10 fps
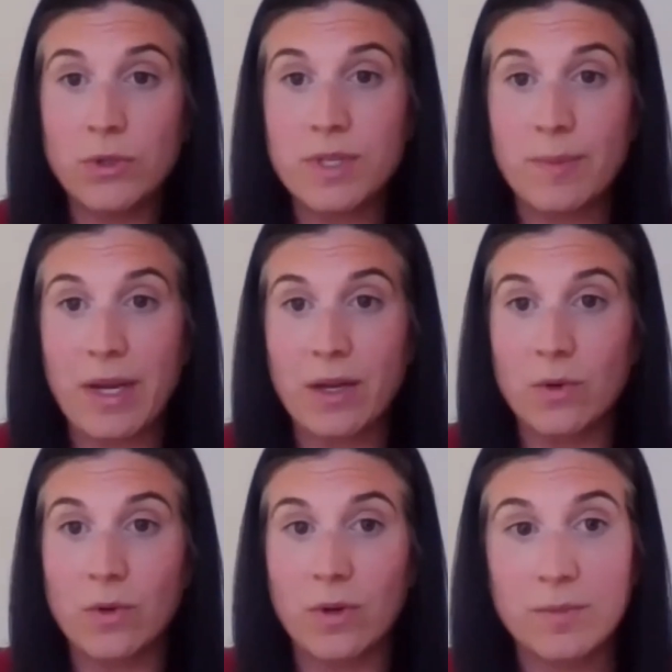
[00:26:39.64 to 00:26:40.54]
losing my
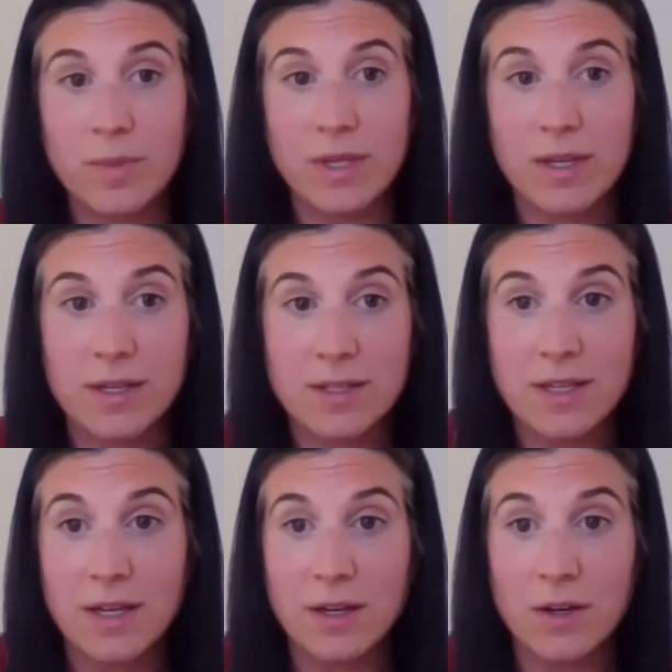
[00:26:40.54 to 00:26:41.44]
cool
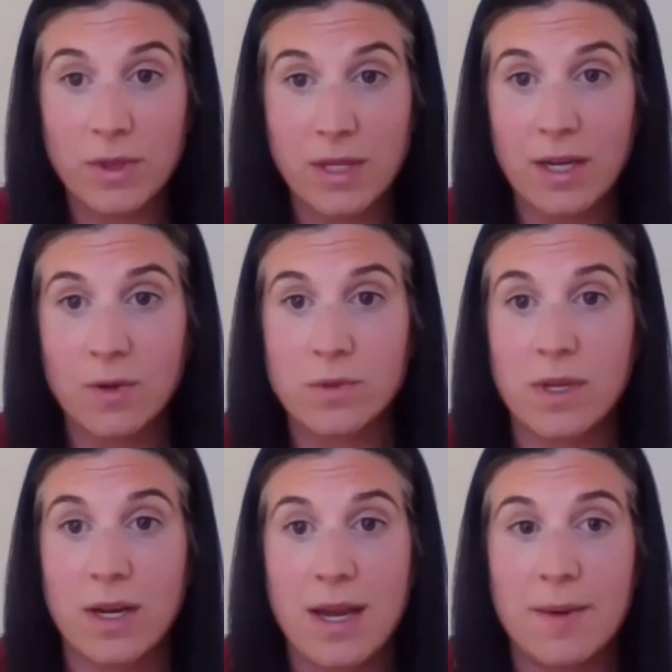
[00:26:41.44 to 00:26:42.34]
because I didn't know what the heck
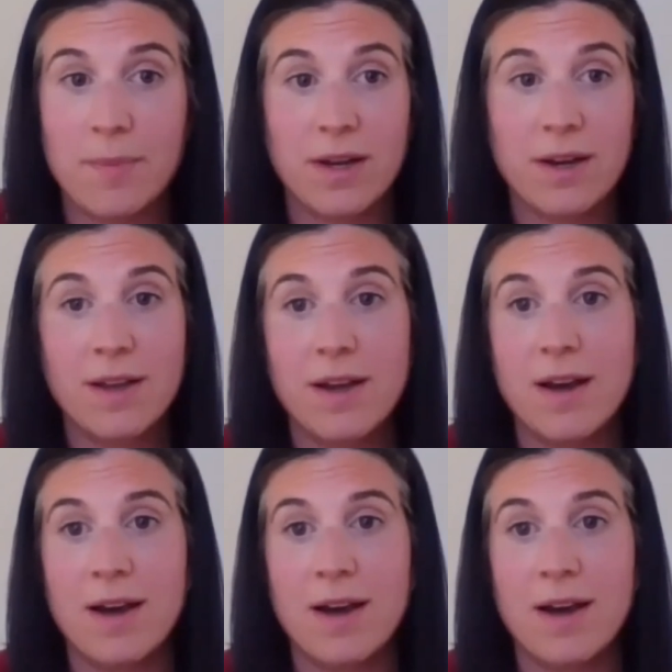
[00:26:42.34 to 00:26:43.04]
was going to happen.